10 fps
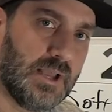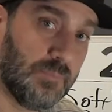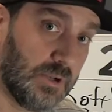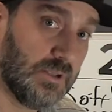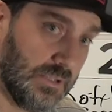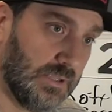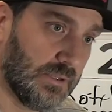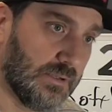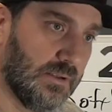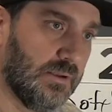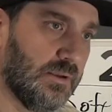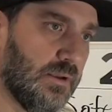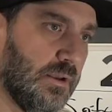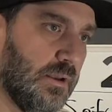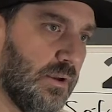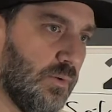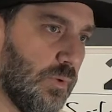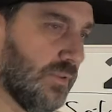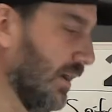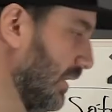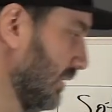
I'm going to end with God.